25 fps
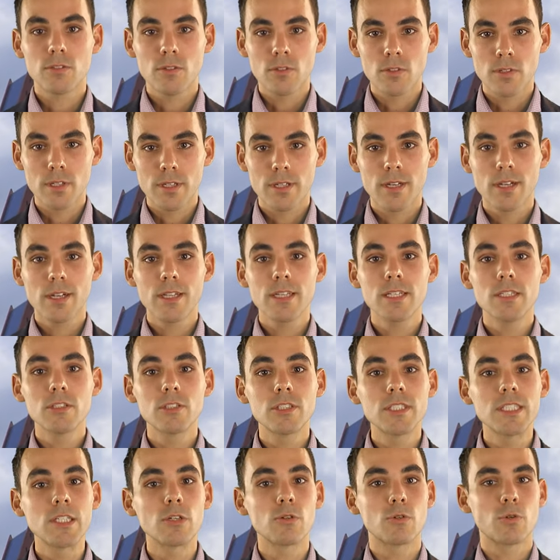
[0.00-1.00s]
on a clear
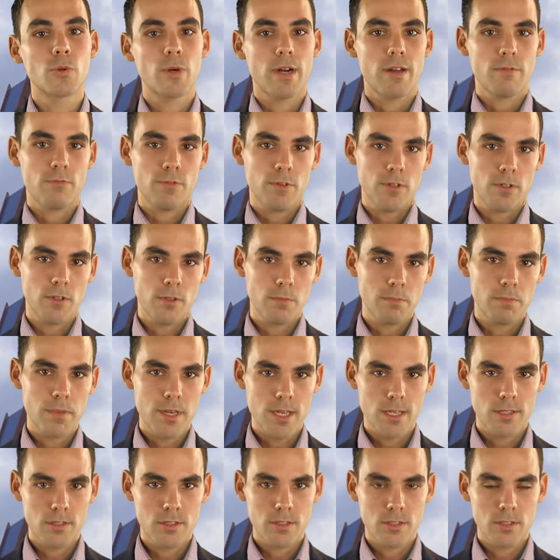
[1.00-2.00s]
geographical
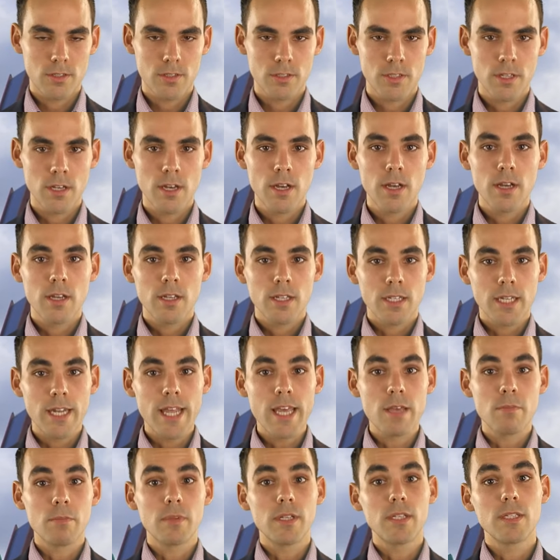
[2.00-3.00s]
basis,
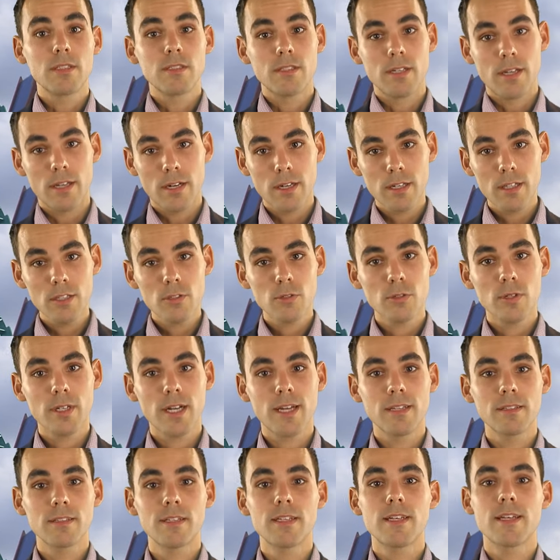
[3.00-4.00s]
namely the Rio
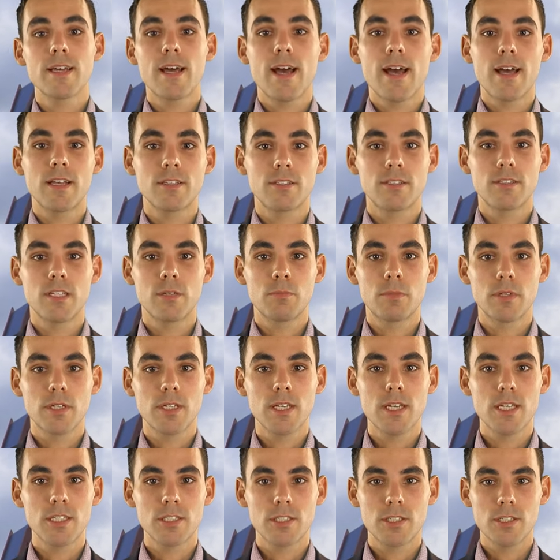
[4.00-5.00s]
Grande as a
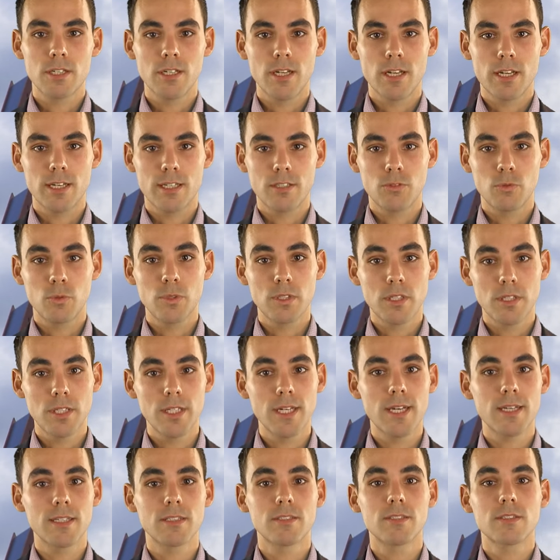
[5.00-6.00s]
demarcation line with the
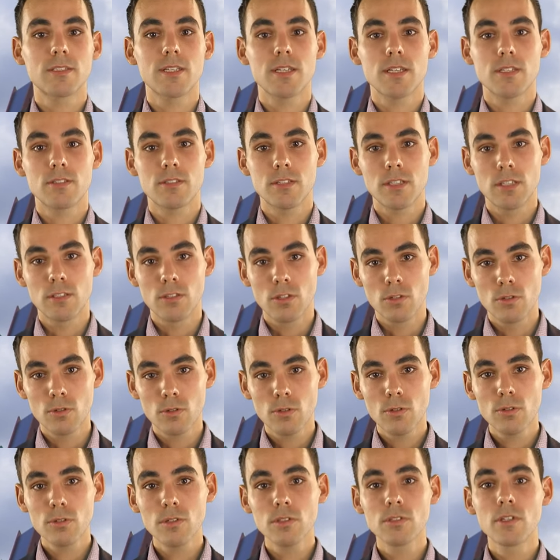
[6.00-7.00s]
United States in the
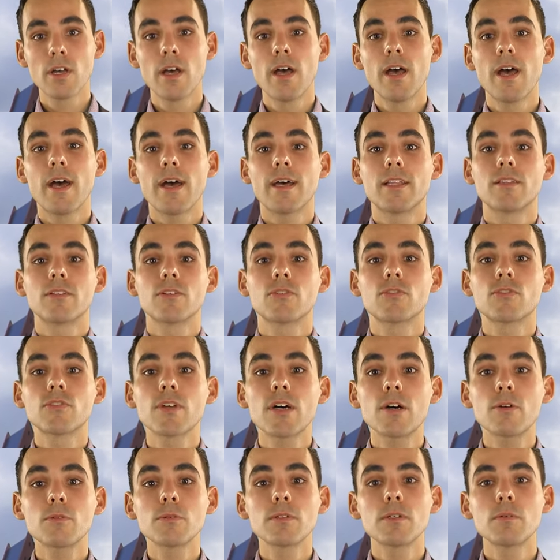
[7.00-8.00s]
north and the
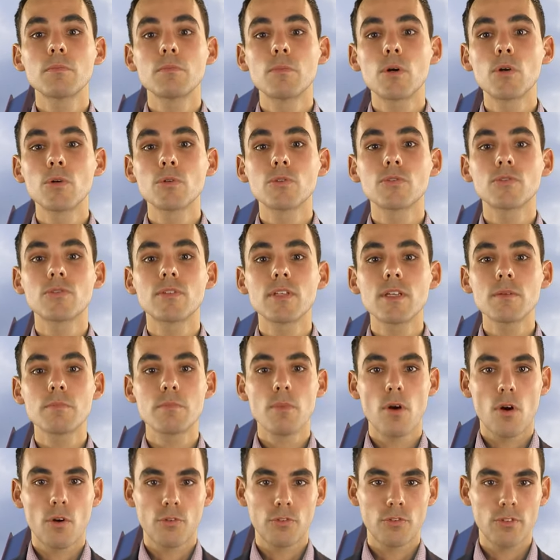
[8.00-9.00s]
southernmost tip
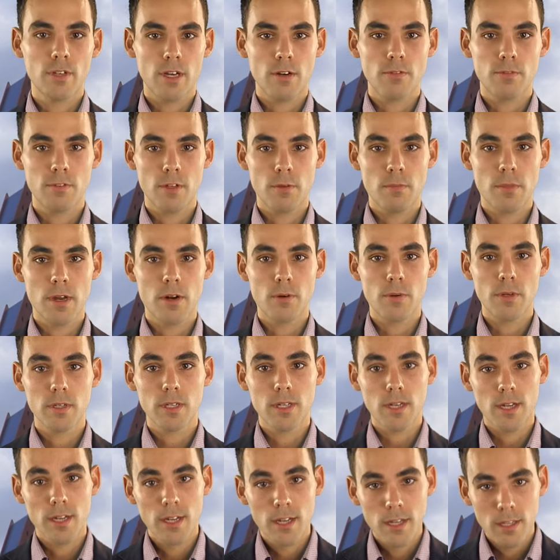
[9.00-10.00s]
of South
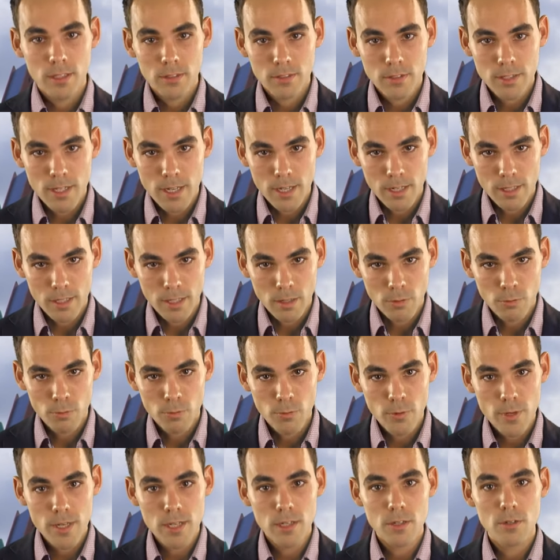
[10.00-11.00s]
America, Tierra del
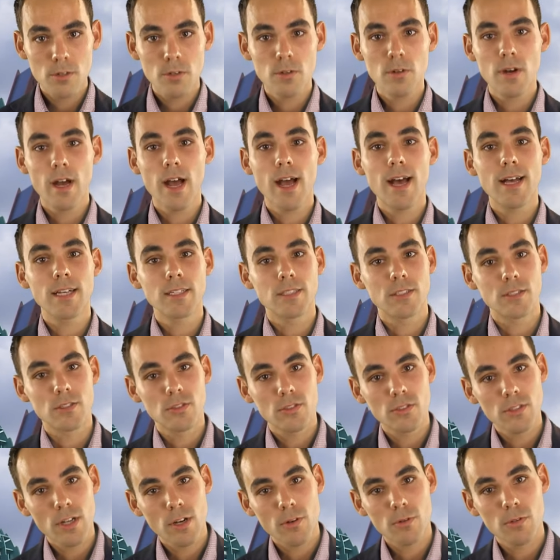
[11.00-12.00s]
Fuego, as the
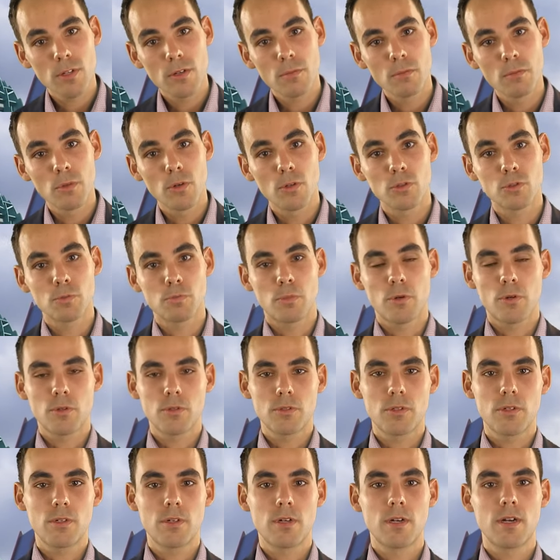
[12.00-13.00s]
southernmost
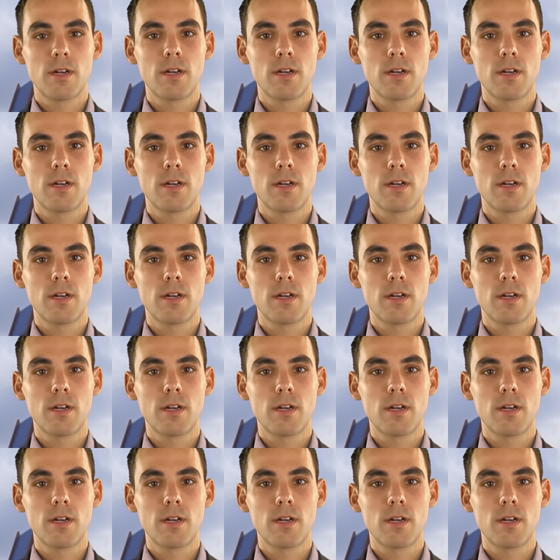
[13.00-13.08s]
border.